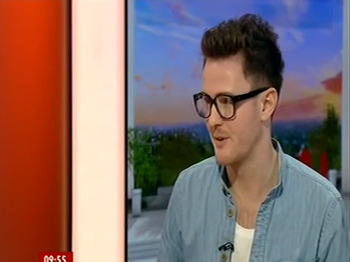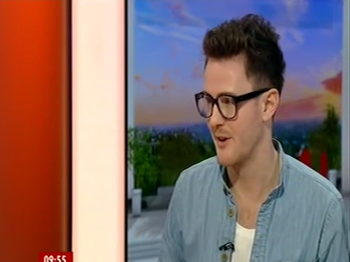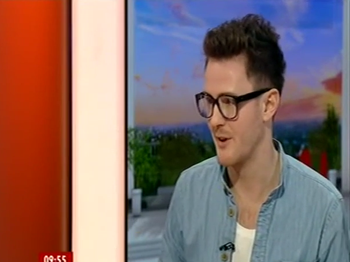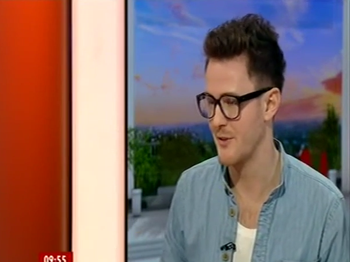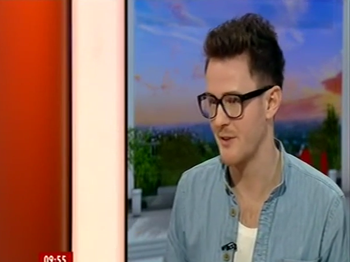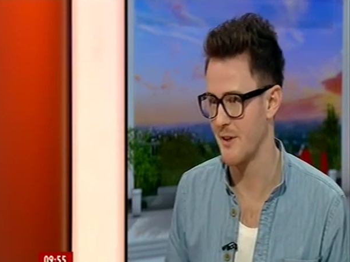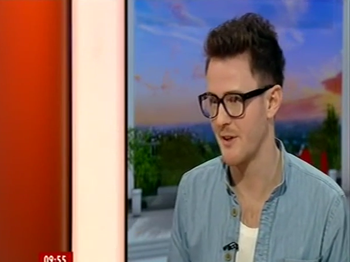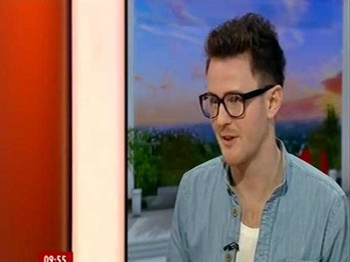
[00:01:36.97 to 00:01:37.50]
I
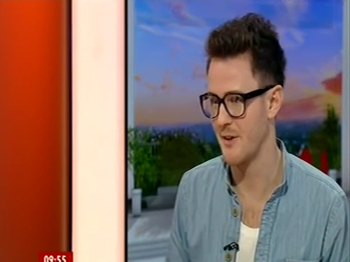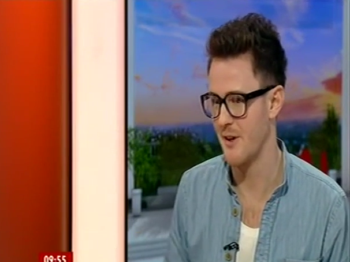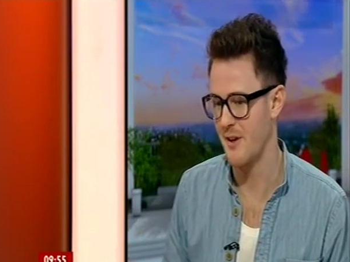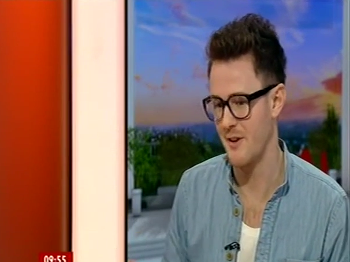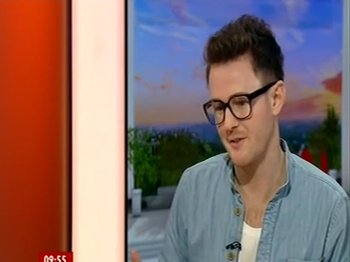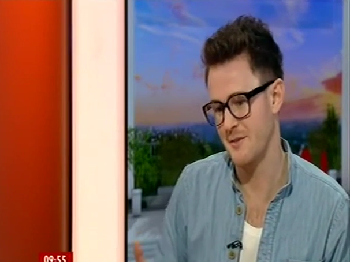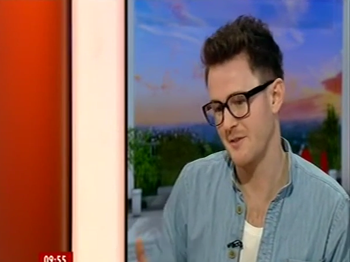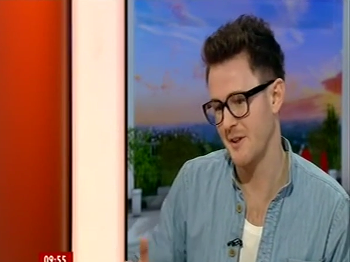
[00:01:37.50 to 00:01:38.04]
was thinking,
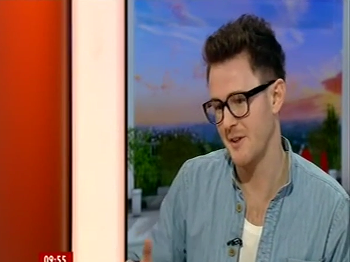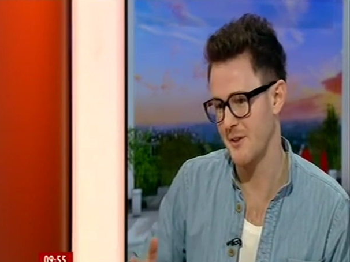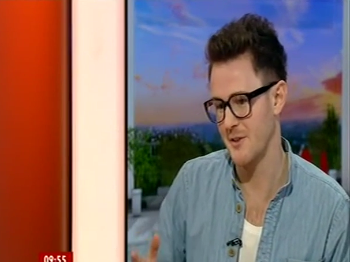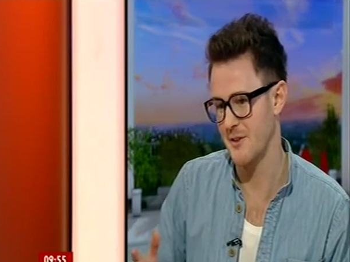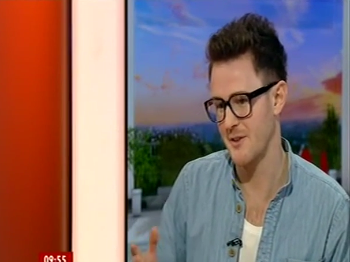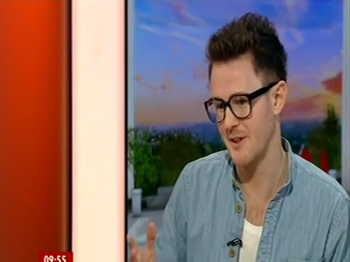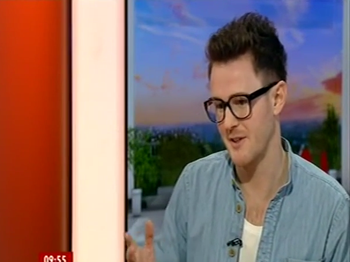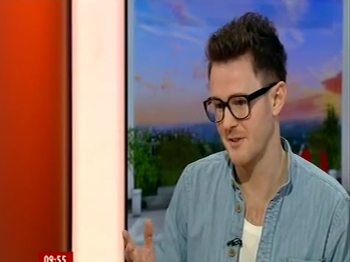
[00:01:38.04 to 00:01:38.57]
oh, that
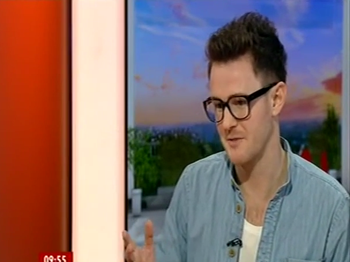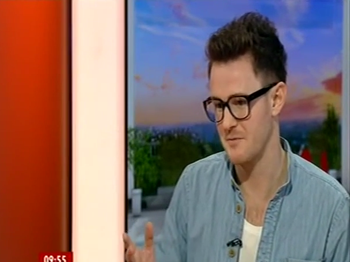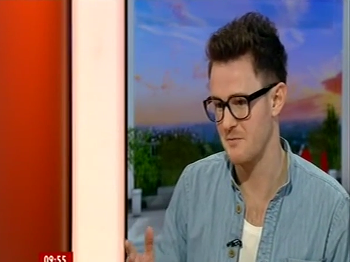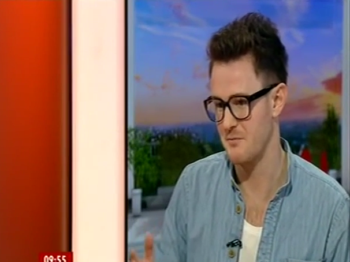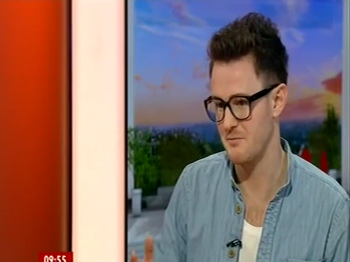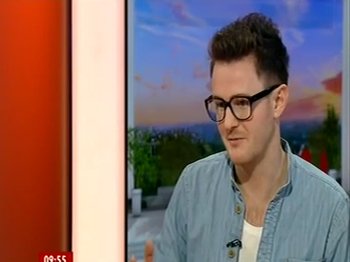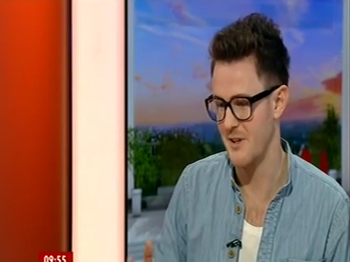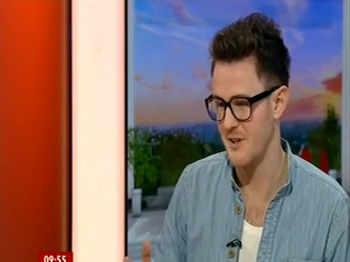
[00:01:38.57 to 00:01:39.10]
looks like an
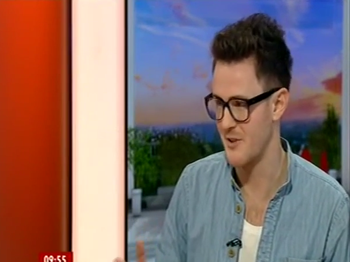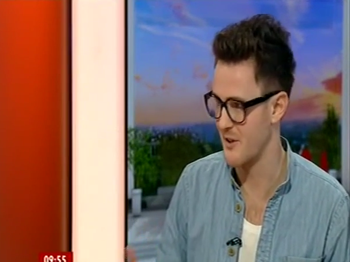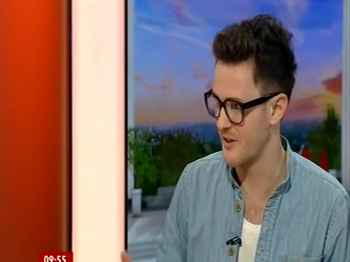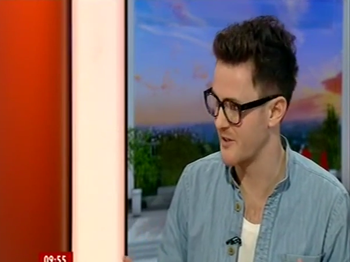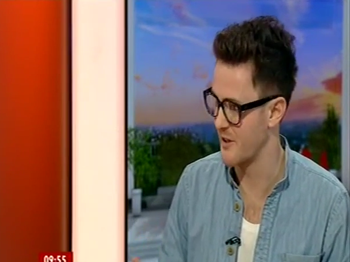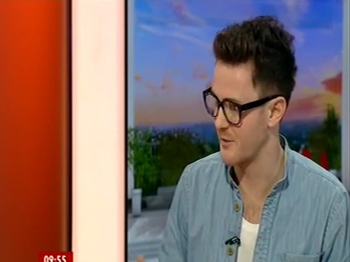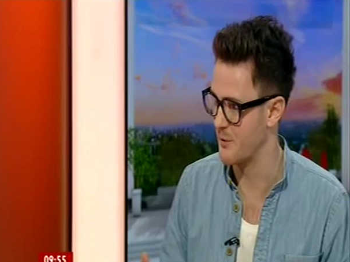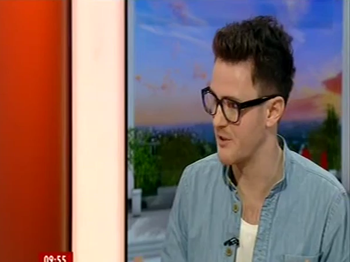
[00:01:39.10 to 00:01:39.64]

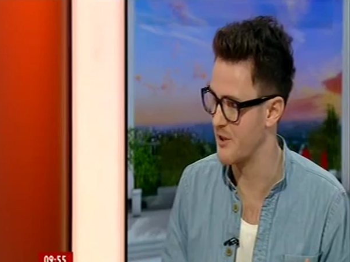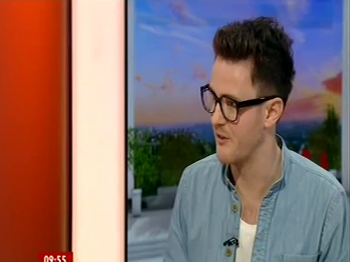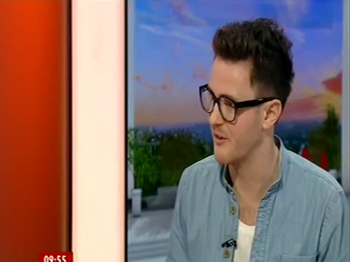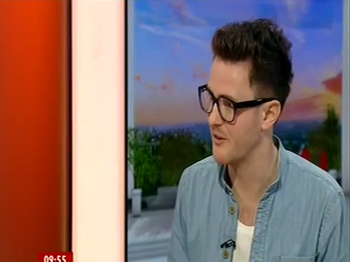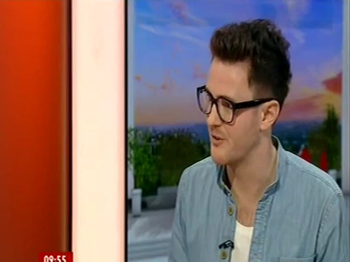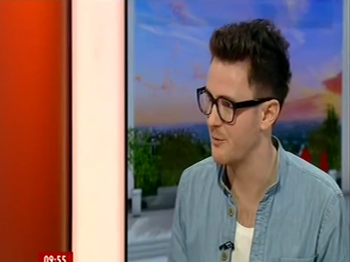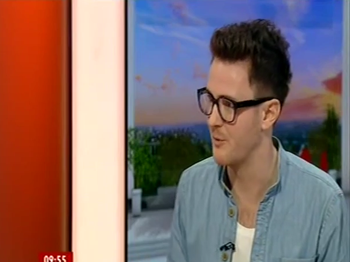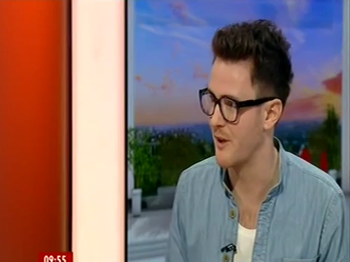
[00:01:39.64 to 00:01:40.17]
interesting
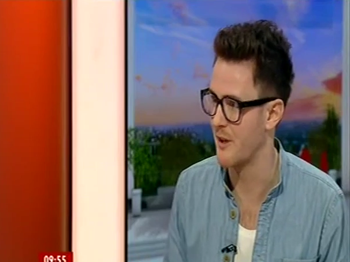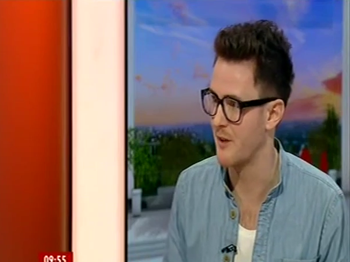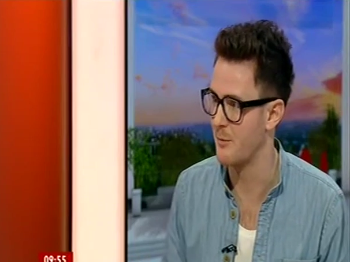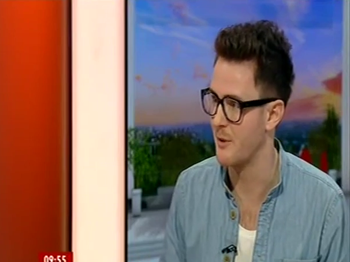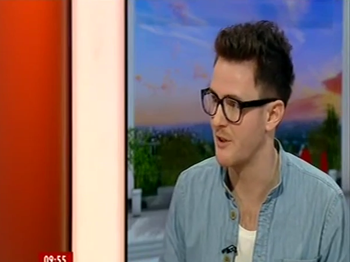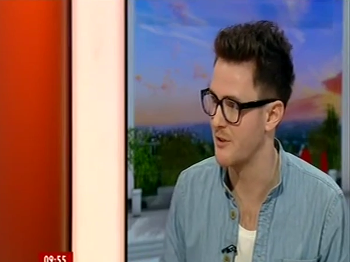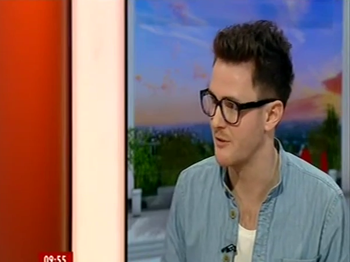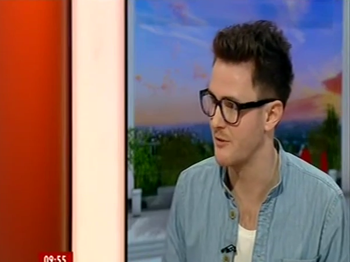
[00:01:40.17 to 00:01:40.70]
material to make
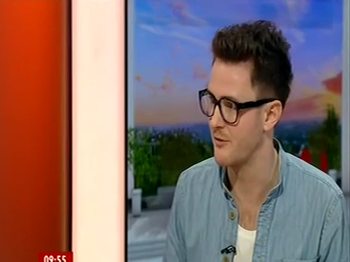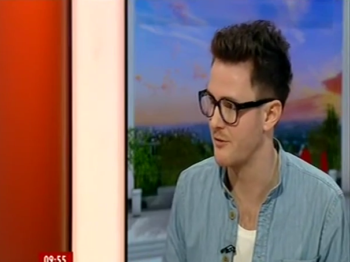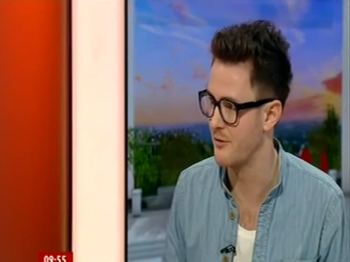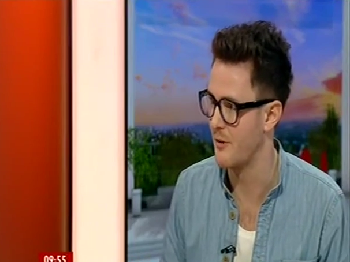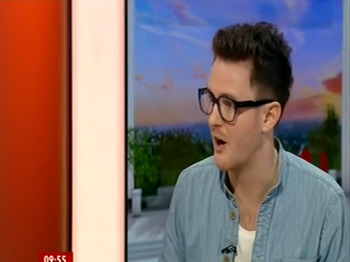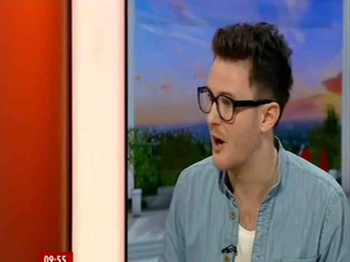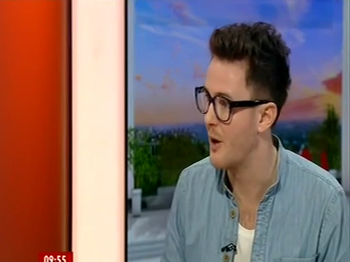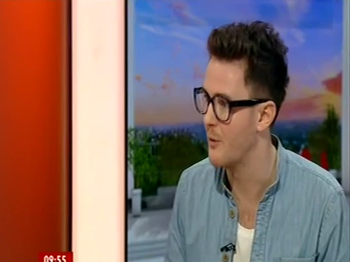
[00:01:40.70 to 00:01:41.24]
a piece
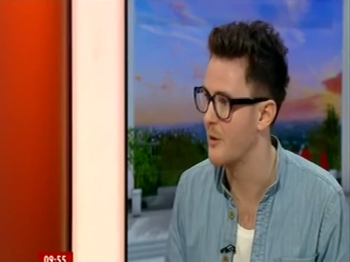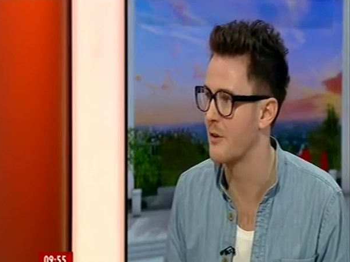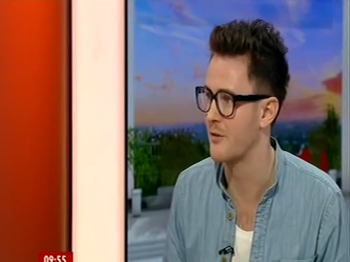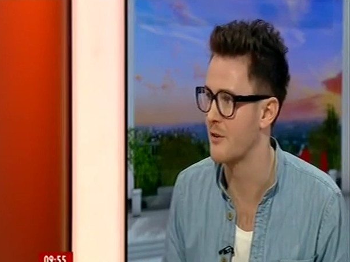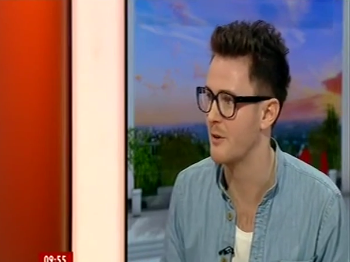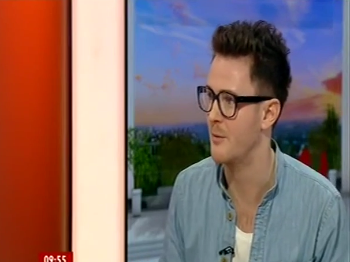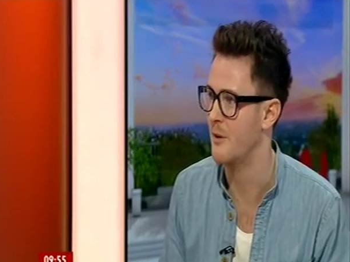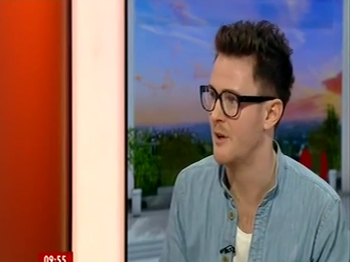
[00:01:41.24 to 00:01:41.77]
of artwork
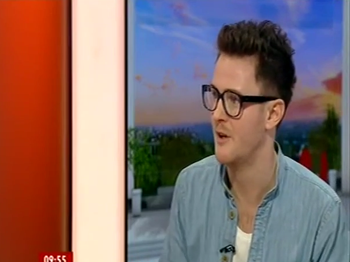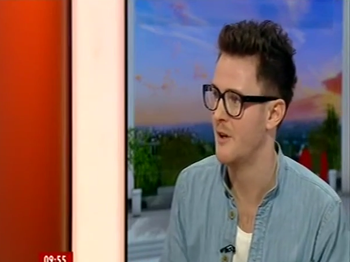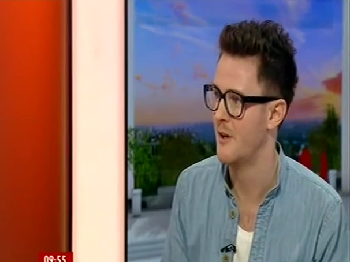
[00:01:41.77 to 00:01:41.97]
from.